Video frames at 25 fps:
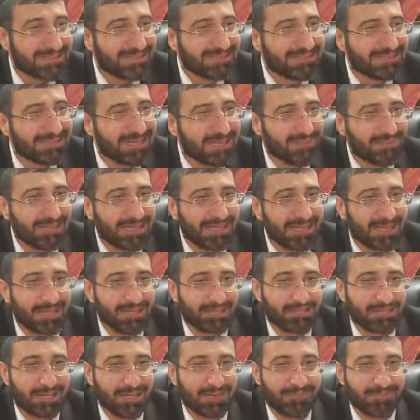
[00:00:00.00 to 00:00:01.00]
Same thing
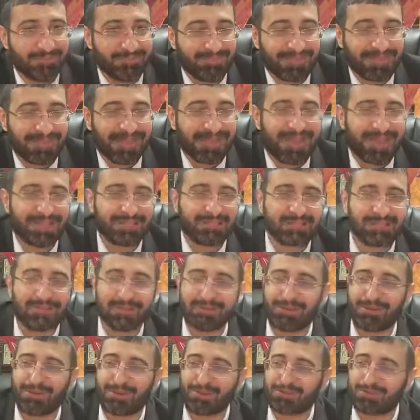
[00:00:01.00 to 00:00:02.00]
Hashem.
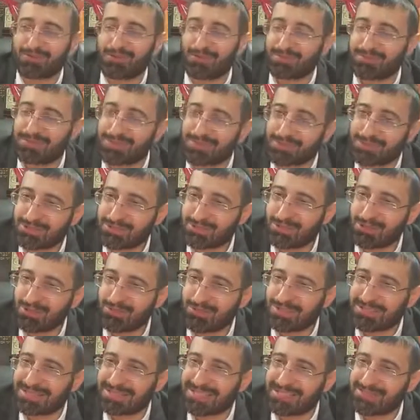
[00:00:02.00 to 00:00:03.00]
Hashem goes from this shul
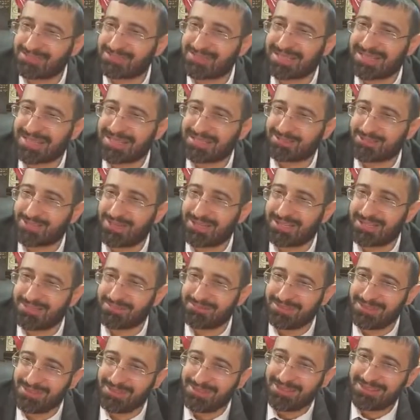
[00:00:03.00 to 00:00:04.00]
where there is Birkat
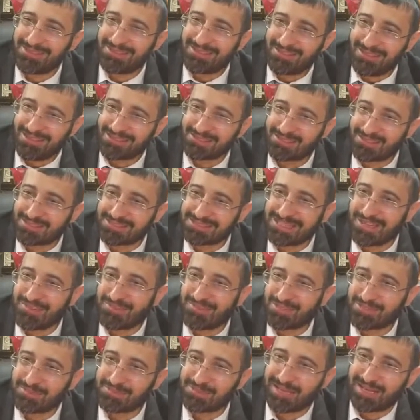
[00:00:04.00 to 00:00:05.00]
Kohanim. As soon as they
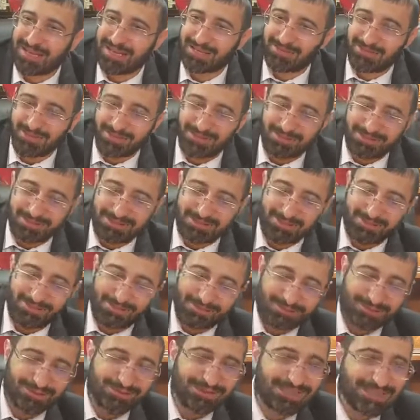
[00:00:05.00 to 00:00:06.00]
finish Birkat Kohanim, Hashem
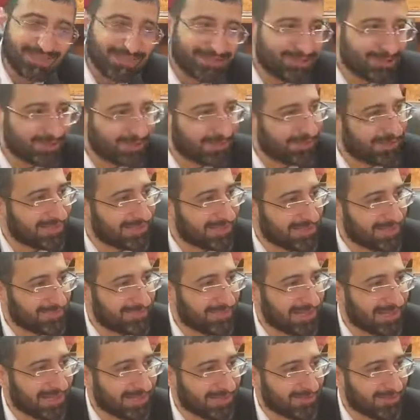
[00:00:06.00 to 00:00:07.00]
goes to this shul where there is
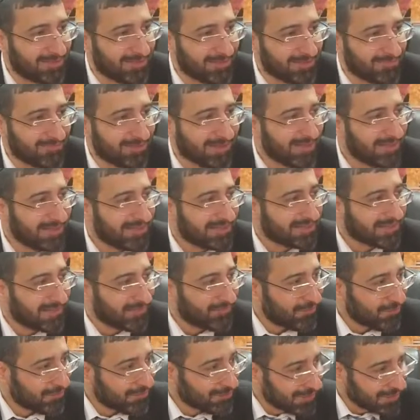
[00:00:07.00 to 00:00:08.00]
Birkat Kohanim.
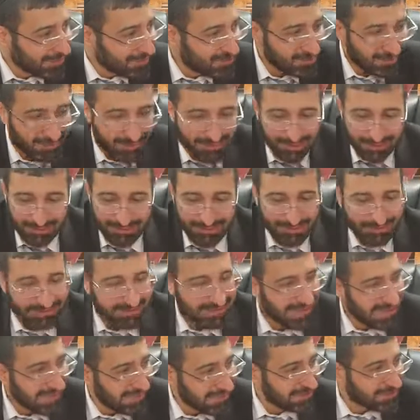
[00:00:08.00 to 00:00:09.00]
Then from this shul, he goes to
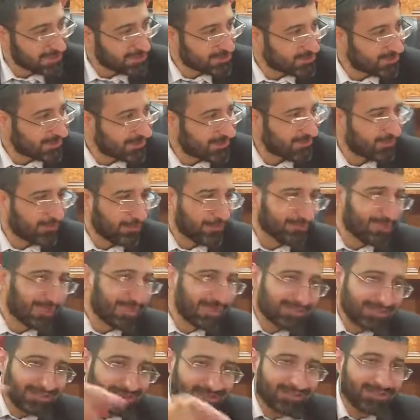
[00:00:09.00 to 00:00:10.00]
the other shul, and from the
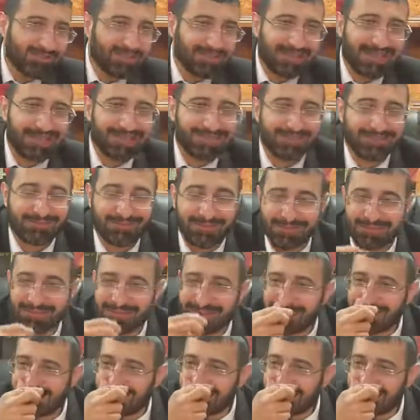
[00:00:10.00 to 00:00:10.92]
other to another one.